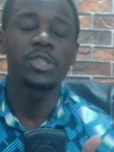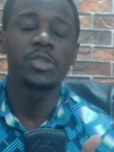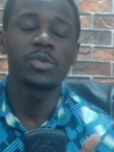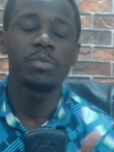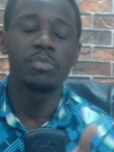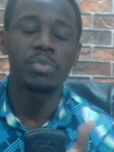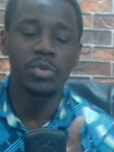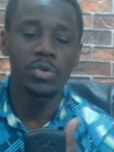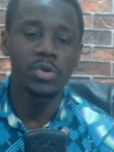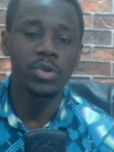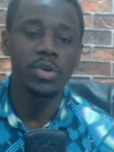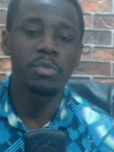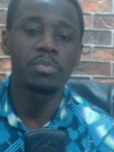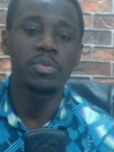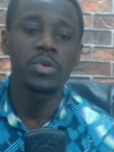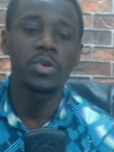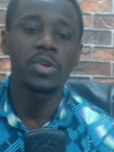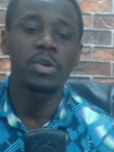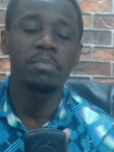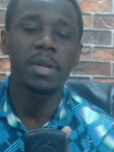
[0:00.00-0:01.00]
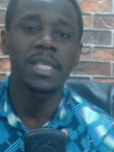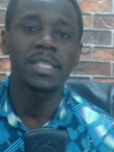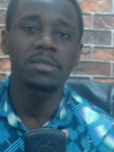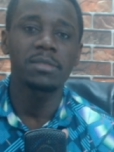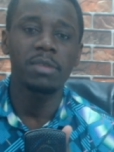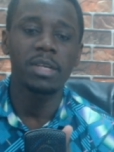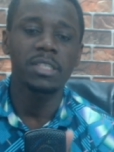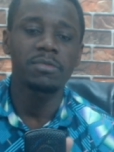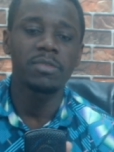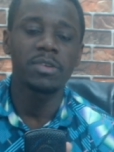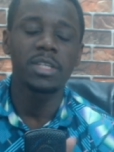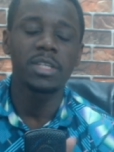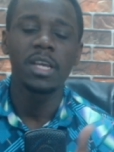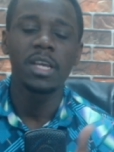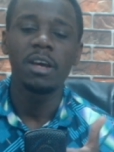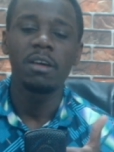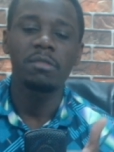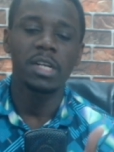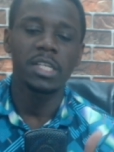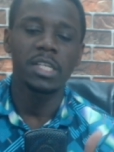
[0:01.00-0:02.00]
Bruno. Bruno plays Rashford.
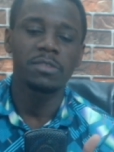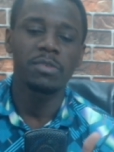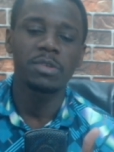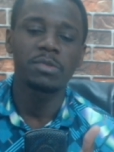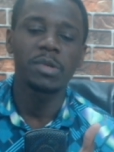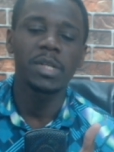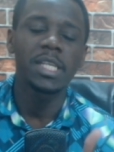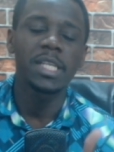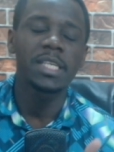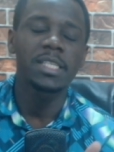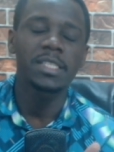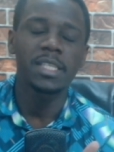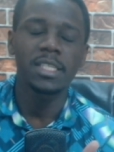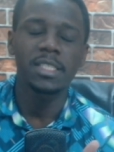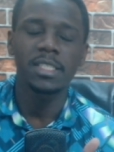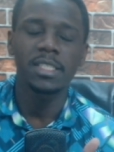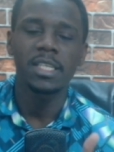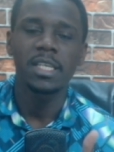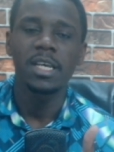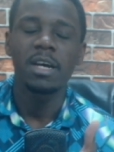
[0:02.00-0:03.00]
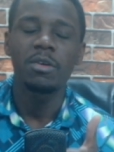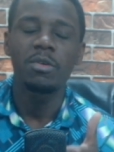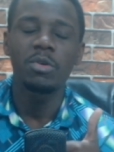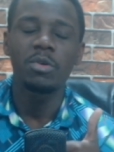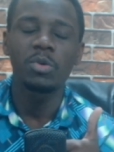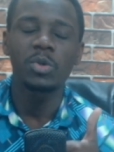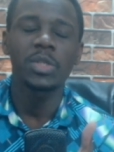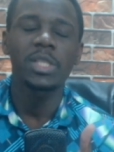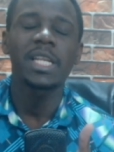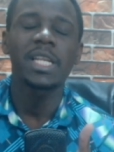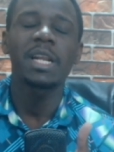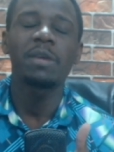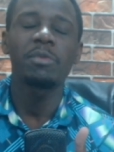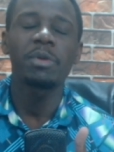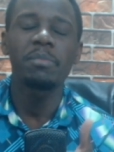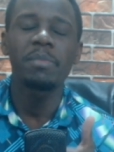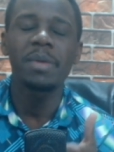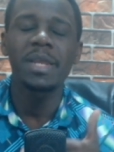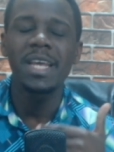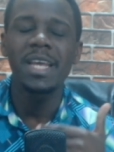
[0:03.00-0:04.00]
Rashford releases. Looks like that
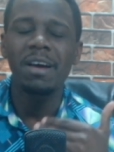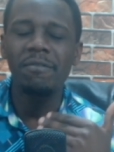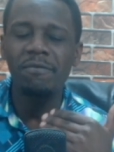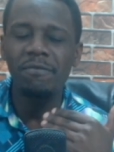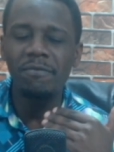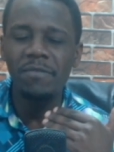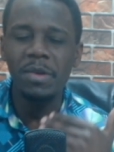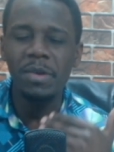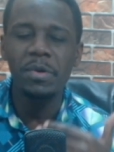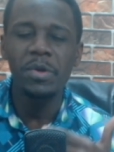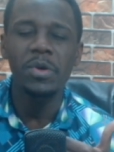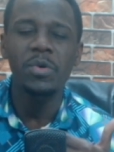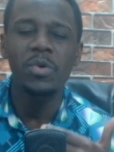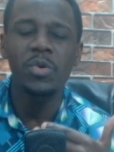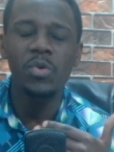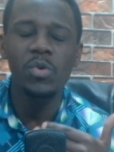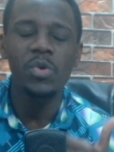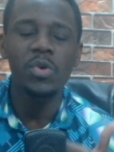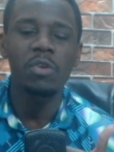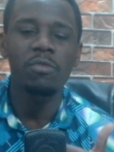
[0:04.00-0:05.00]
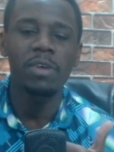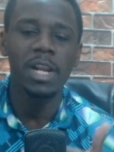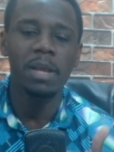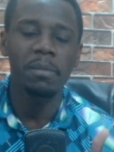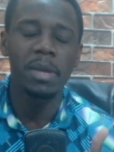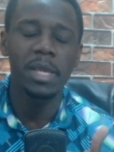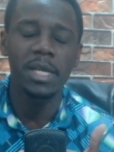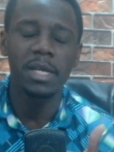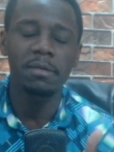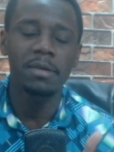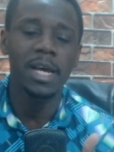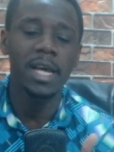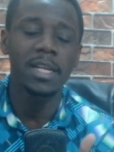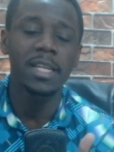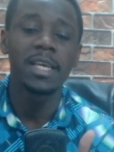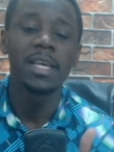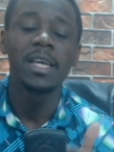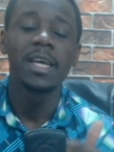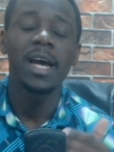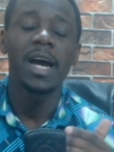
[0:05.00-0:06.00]
Harid made a very good overlapping run,
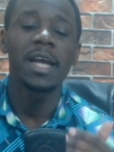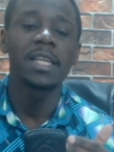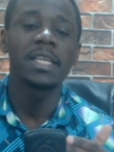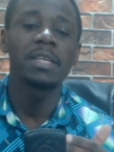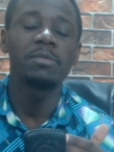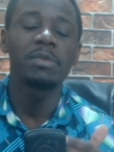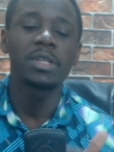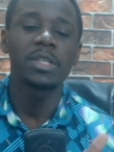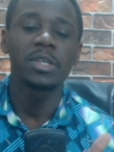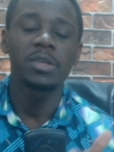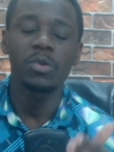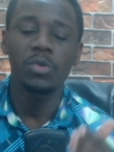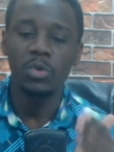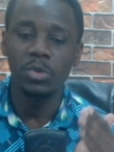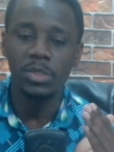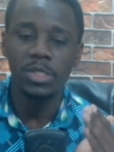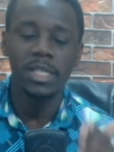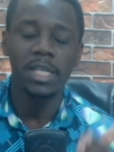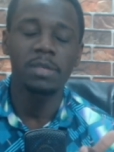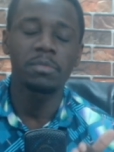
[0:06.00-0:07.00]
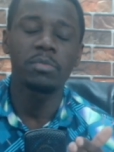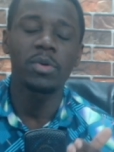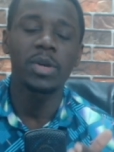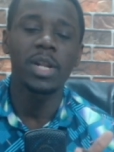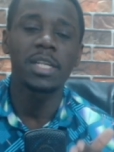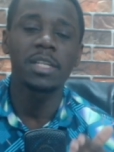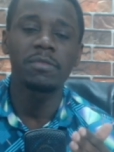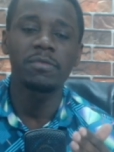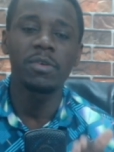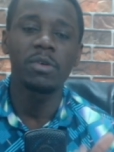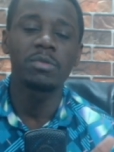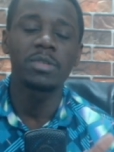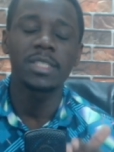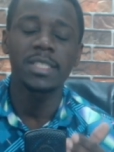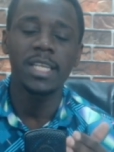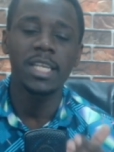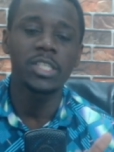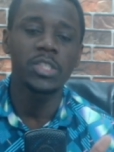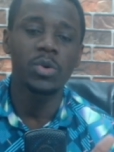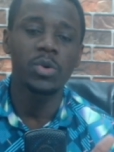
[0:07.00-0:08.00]
and he really crossed that ball and found
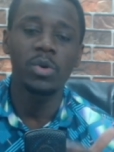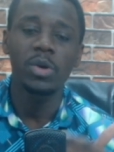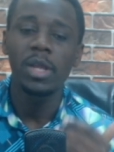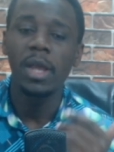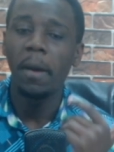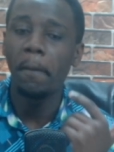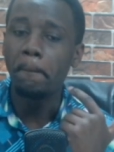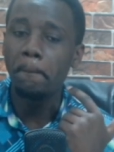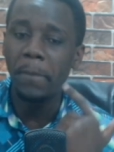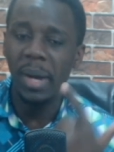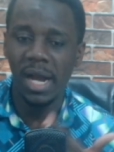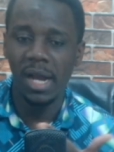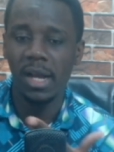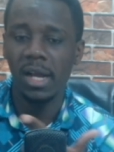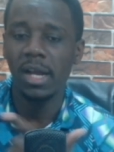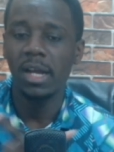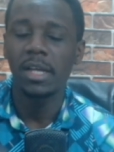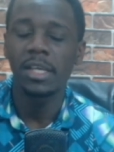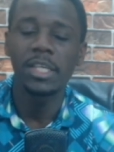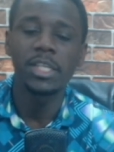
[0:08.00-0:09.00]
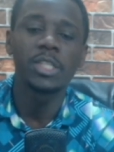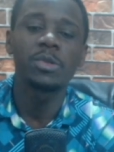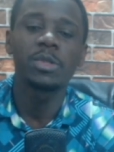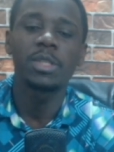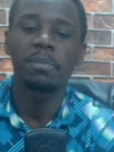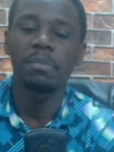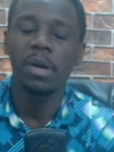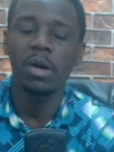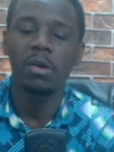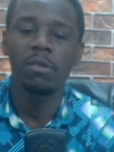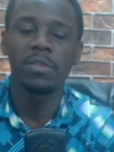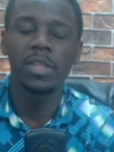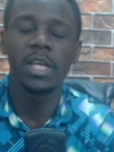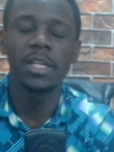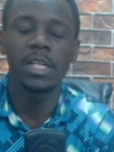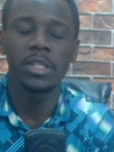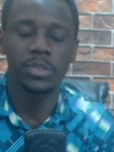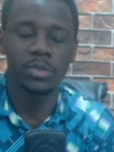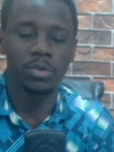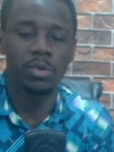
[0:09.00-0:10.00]
Sancho, bang, into the back of the
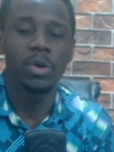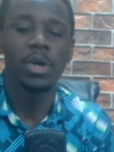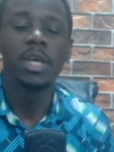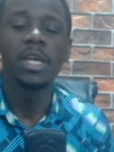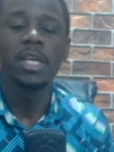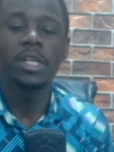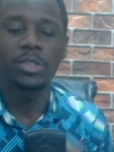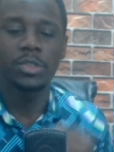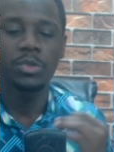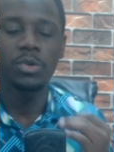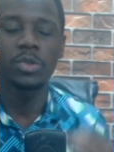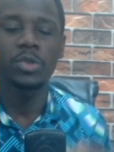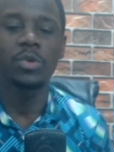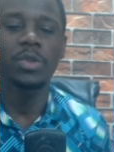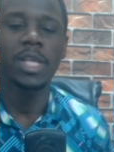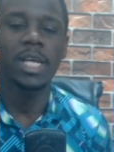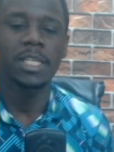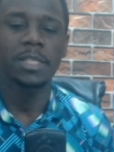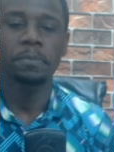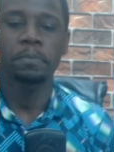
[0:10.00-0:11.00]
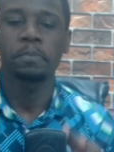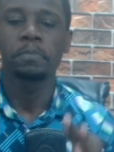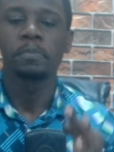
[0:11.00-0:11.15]
net. So it shows you that